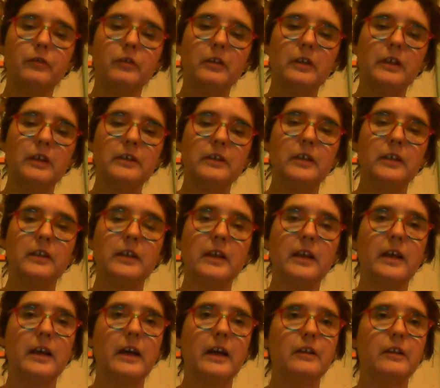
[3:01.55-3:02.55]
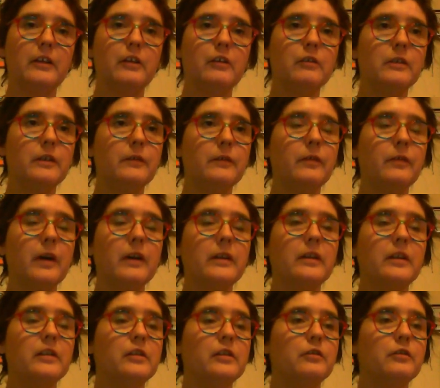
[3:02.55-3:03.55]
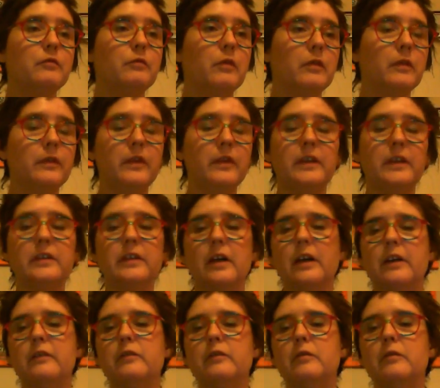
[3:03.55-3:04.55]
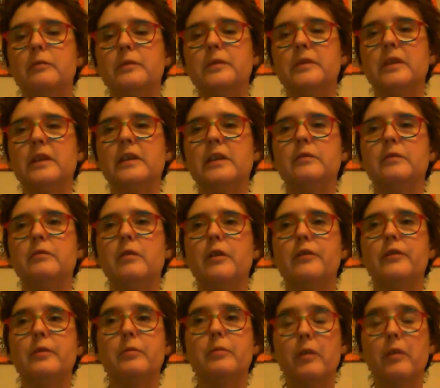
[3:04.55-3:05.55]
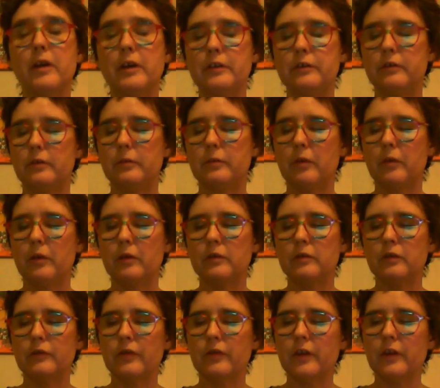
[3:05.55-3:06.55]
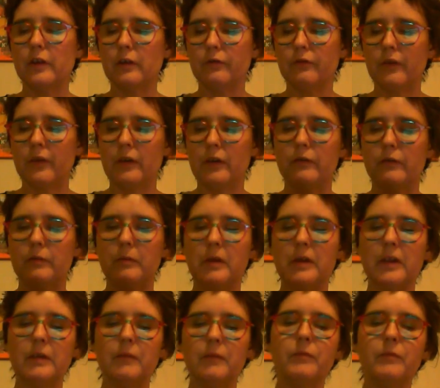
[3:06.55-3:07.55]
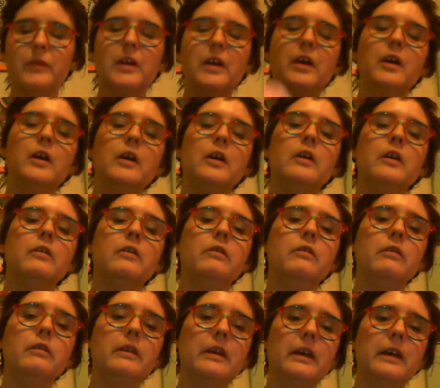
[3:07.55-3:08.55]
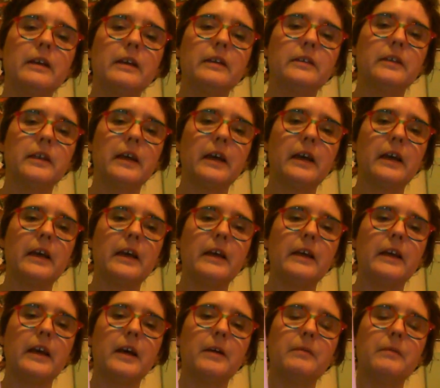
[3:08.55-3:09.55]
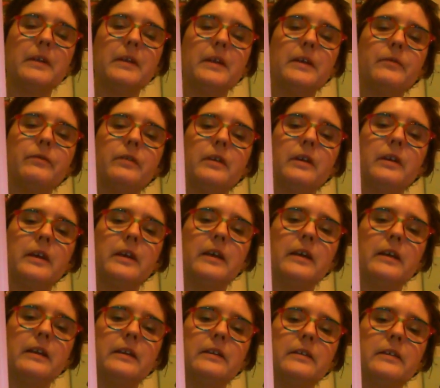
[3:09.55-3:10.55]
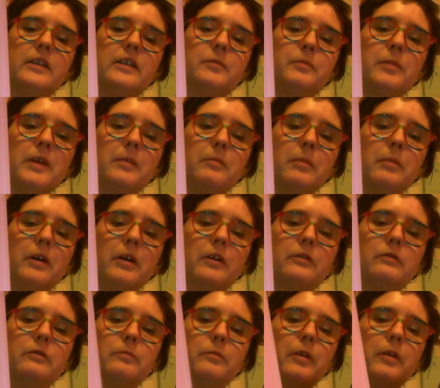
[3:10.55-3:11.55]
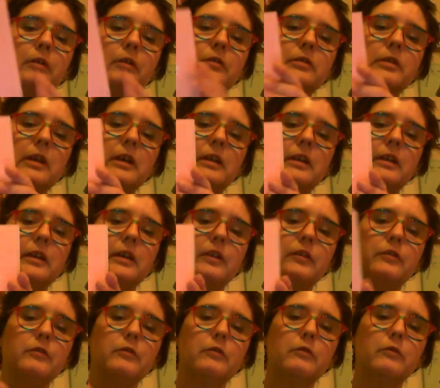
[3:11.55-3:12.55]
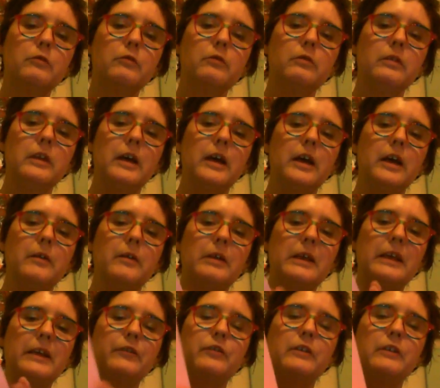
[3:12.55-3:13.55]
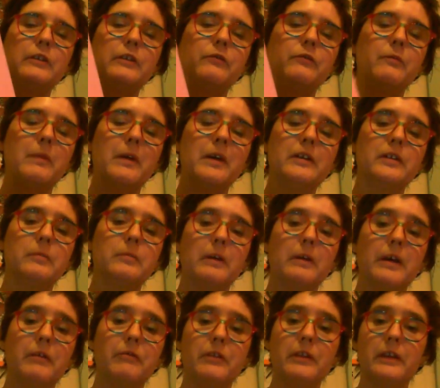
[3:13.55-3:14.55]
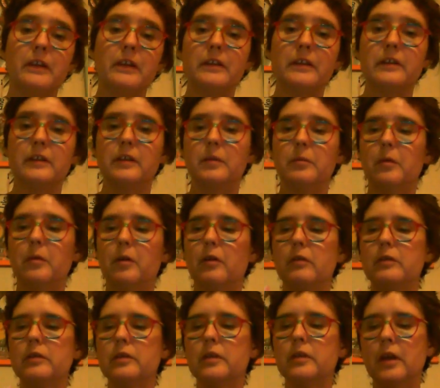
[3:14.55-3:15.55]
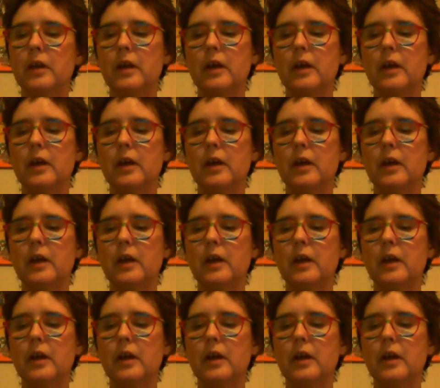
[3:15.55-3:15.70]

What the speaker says: goodies in here, and you usually find that just one of these items is worth the price of the box, so it's very good value for money. You get a leaflet here that says Pink Parcel Post, and it gives you all it gives you information about everything that's in the box.